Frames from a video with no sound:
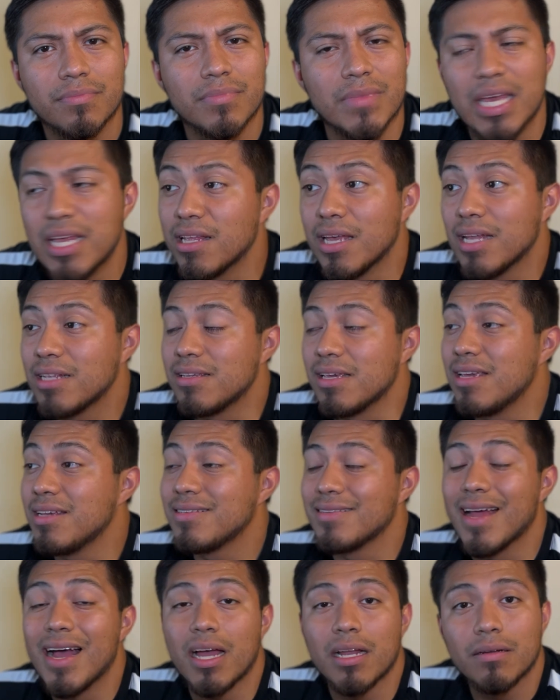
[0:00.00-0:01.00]
He's
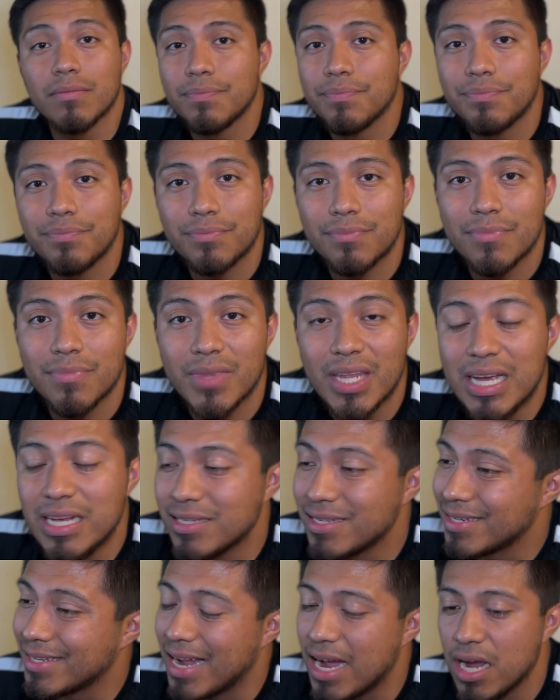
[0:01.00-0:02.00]
not.
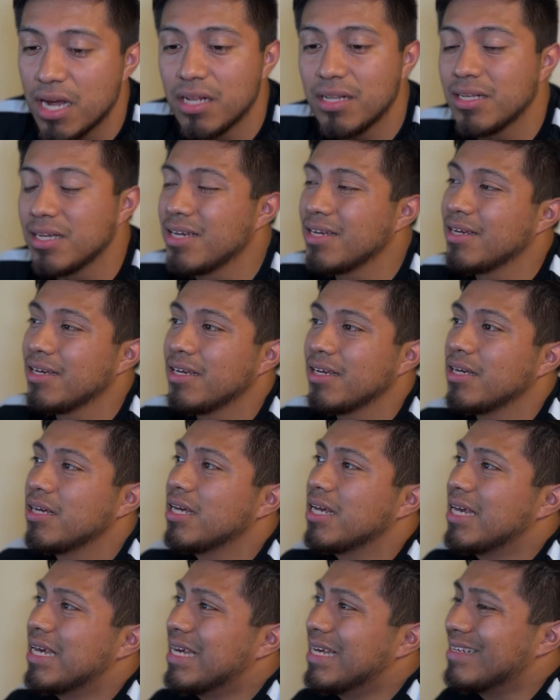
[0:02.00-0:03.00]
His style
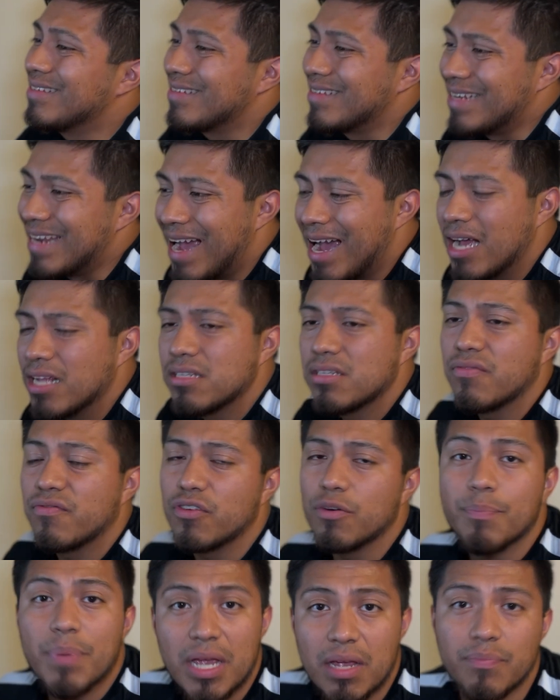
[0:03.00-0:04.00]
is not for
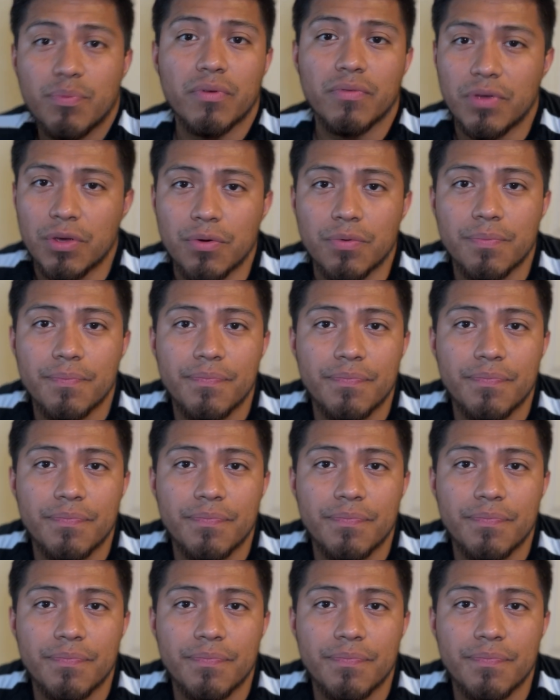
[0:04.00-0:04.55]
pay-per-view.